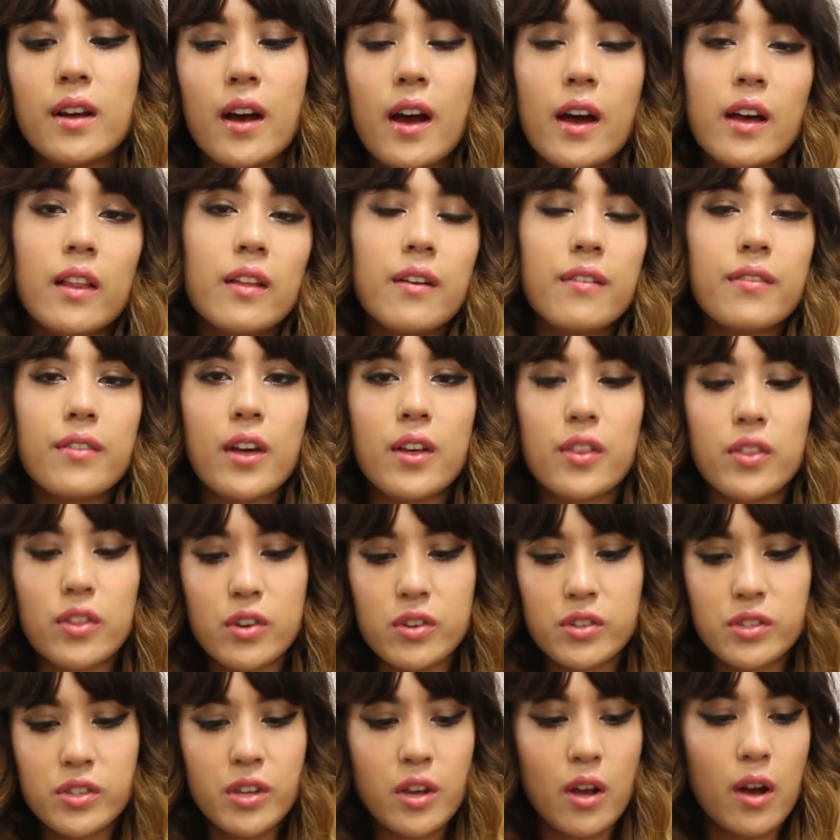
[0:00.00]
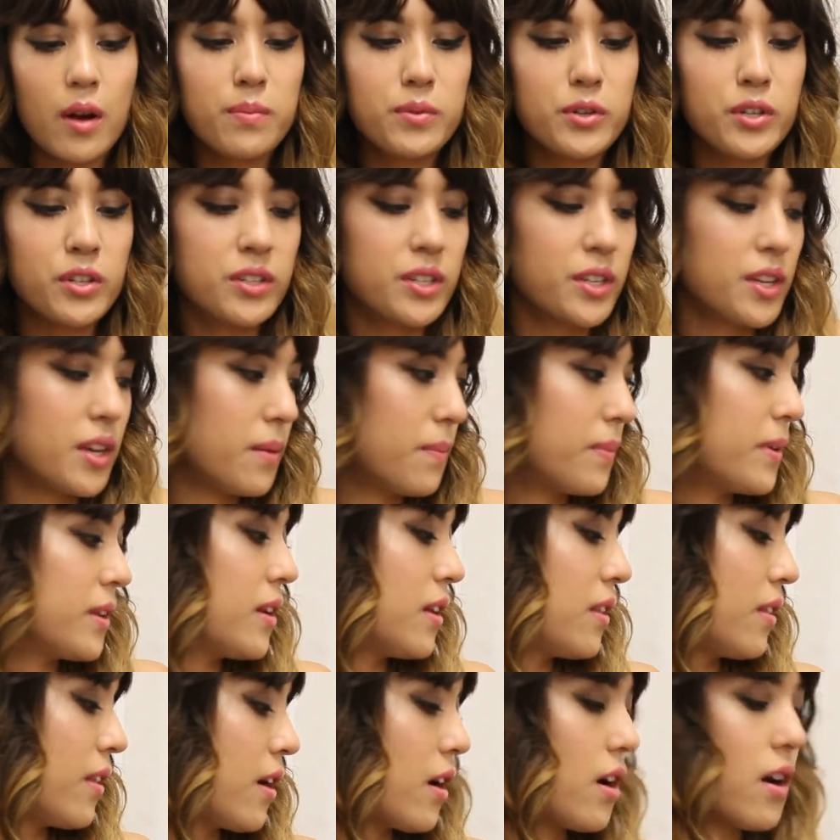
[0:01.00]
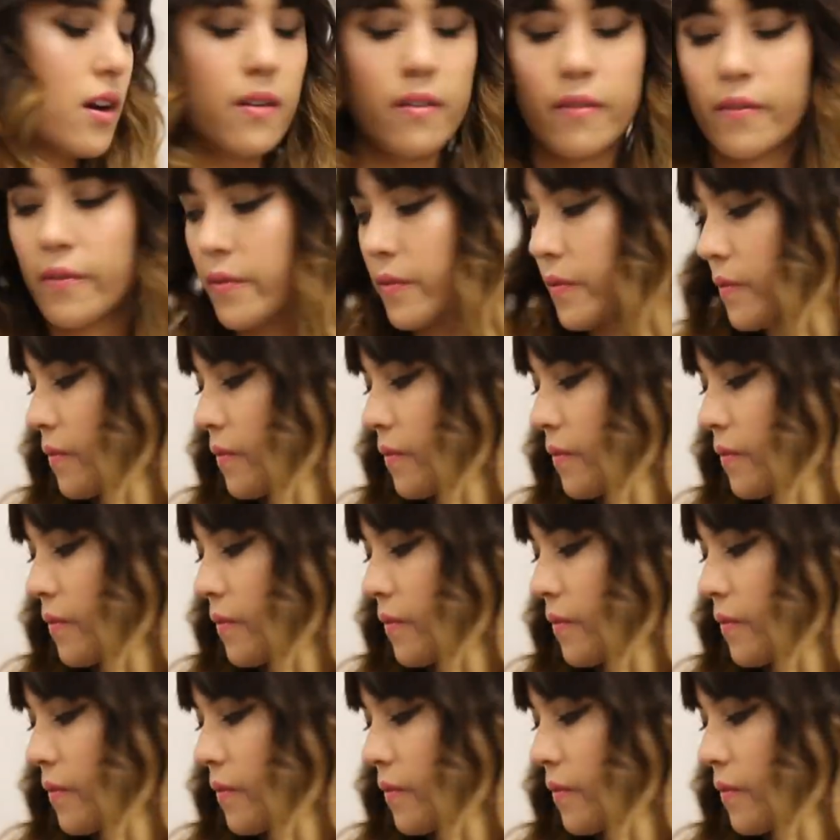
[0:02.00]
I love that there's the option to keep it in there.